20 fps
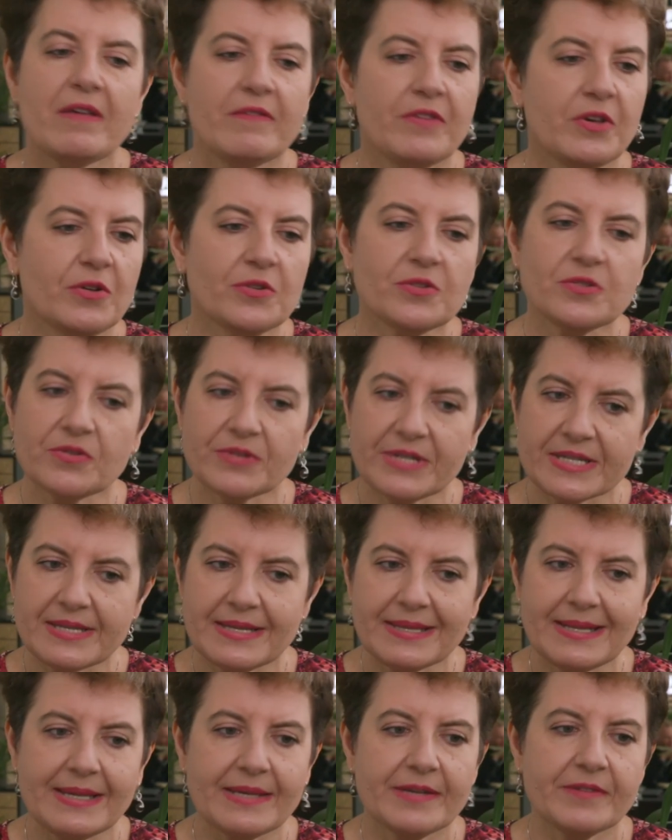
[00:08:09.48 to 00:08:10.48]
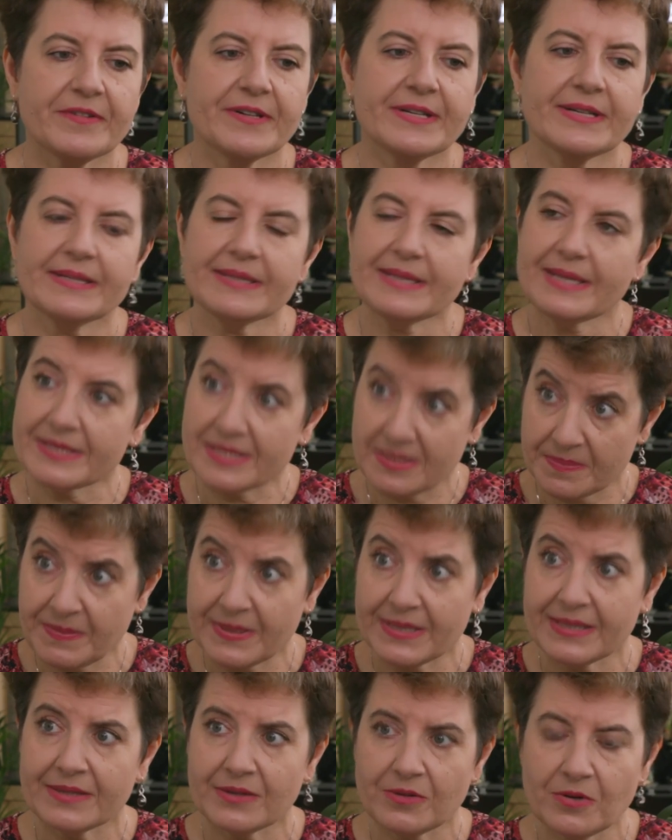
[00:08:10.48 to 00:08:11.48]
We also recently acquired
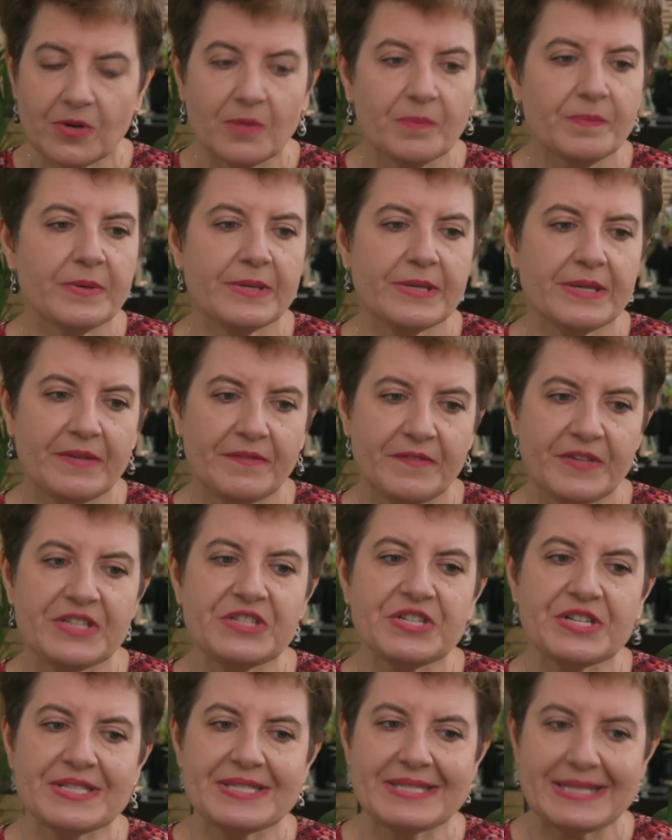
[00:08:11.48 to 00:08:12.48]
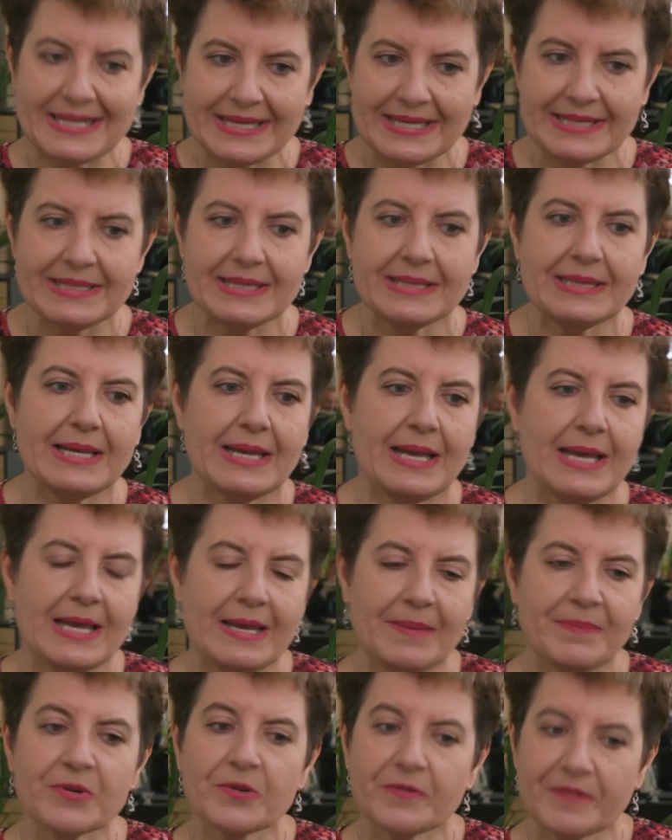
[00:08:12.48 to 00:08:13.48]
Aspire company, which is leading
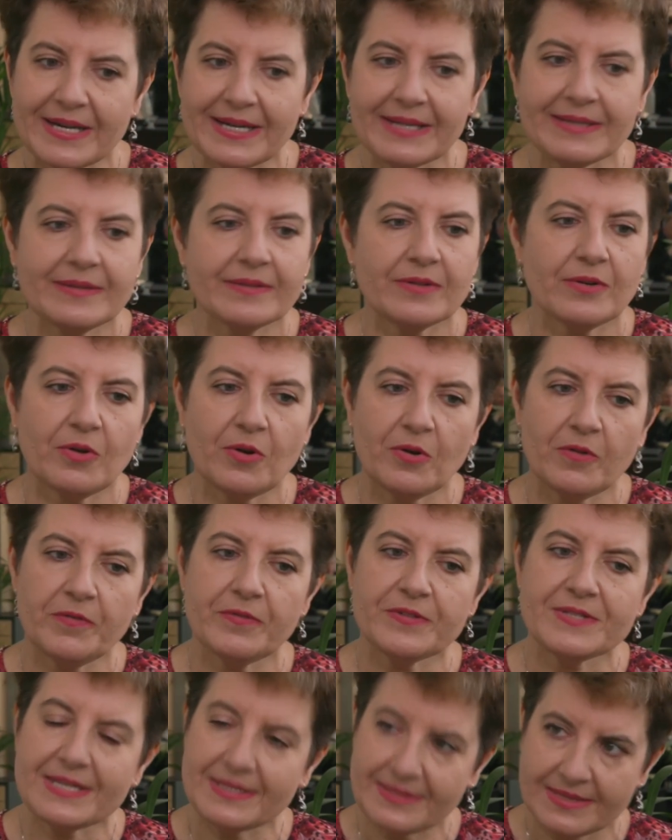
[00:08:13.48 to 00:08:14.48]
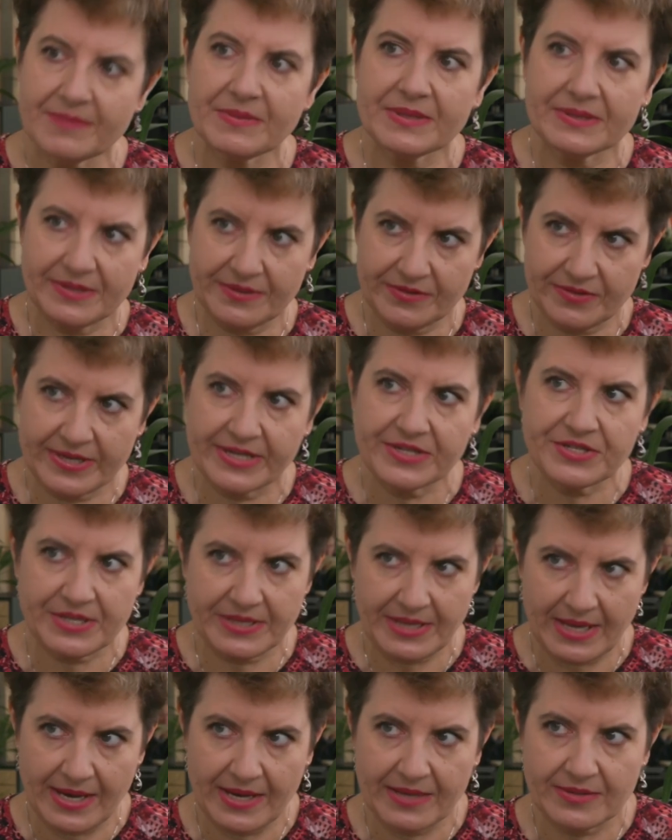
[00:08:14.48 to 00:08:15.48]
uh, provider of system
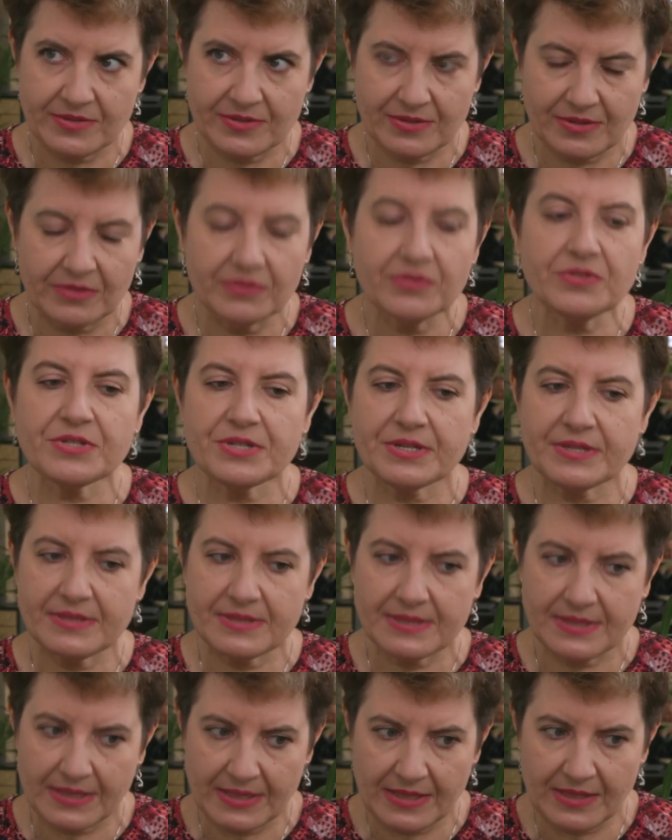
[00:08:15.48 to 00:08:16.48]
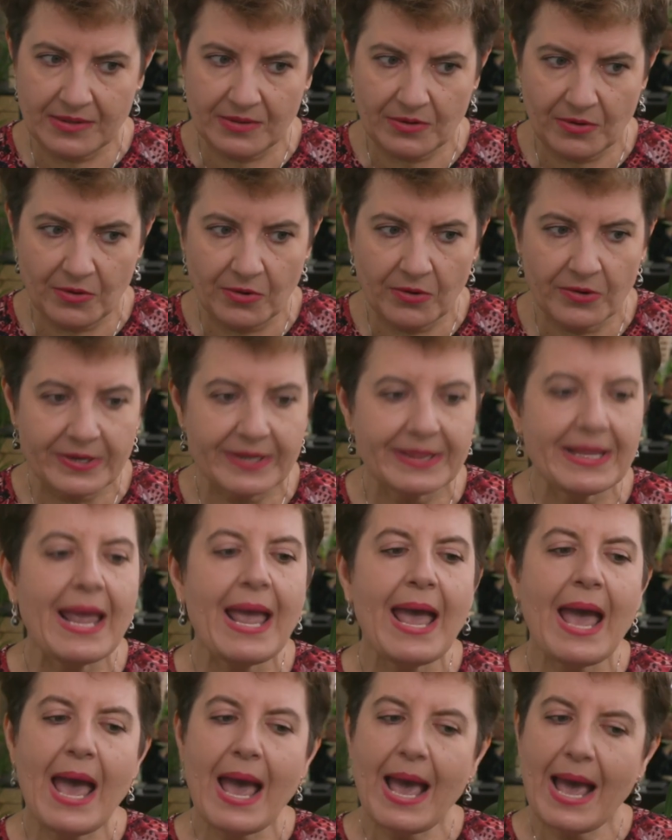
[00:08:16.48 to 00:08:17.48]
integration and solutions in ORAN.
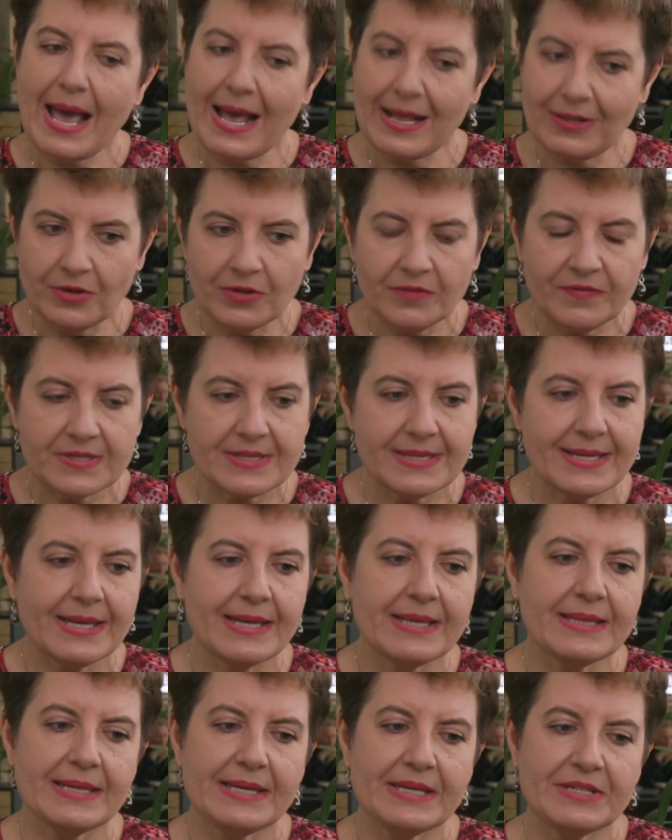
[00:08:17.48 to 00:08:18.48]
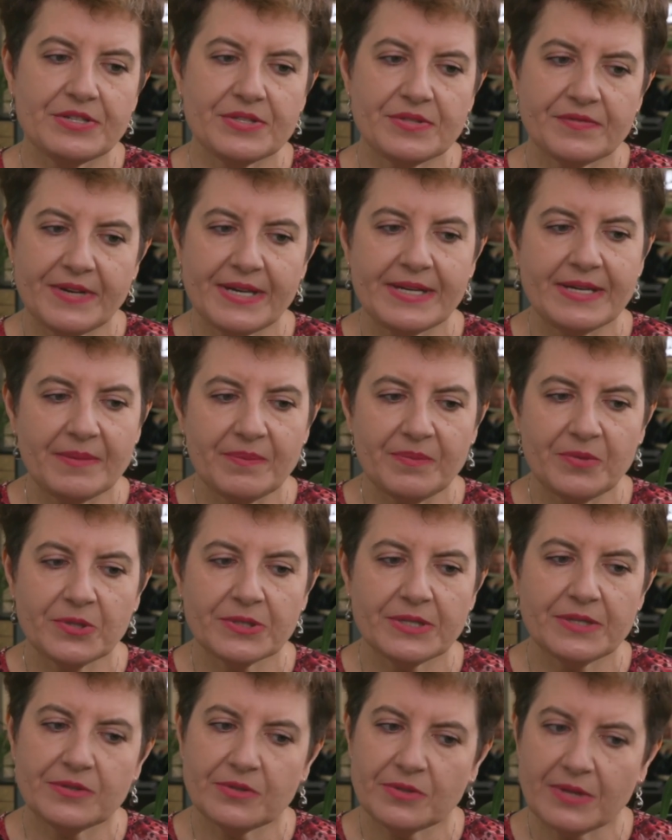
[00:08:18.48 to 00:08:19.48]
Along with that, it is very
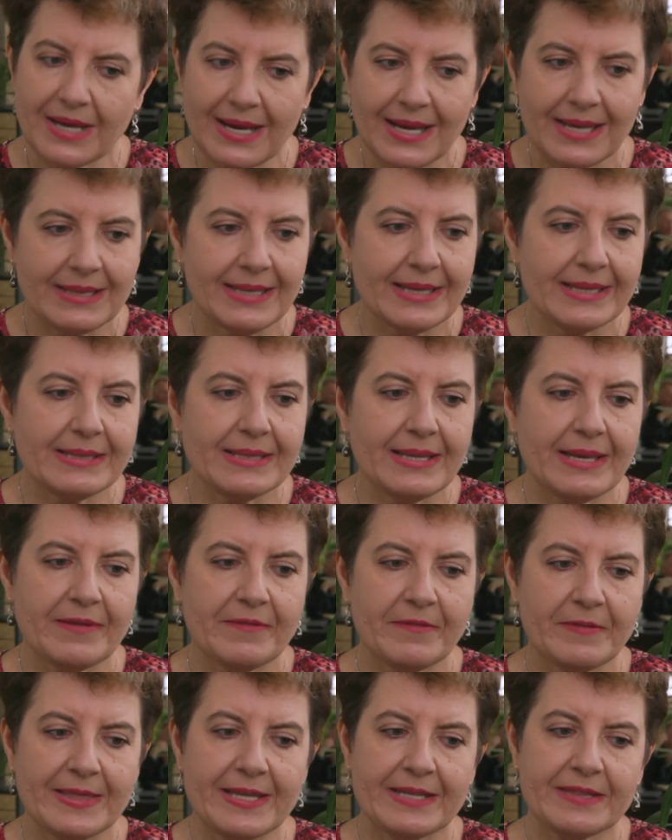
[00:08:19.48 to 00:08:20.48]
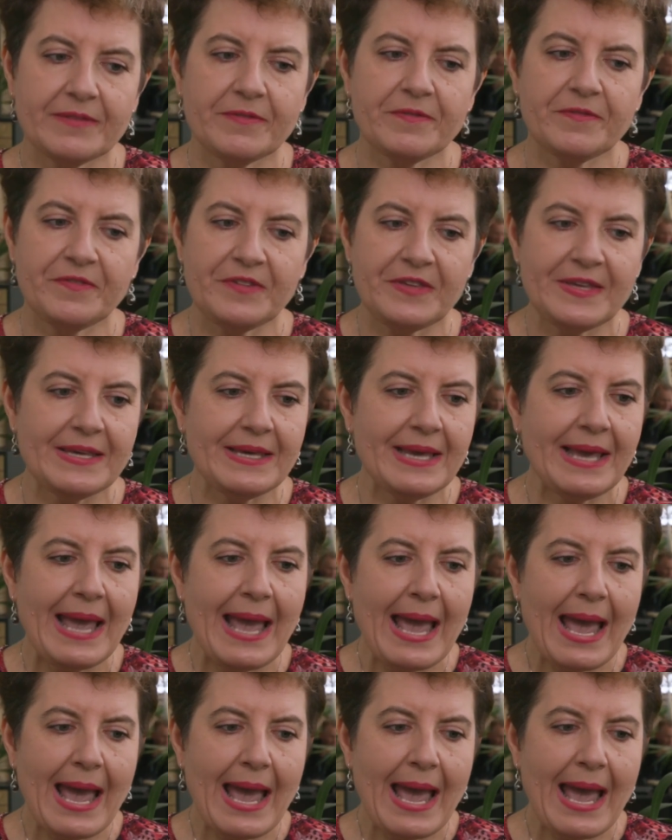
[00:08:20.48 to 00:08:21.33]
important to highlight that we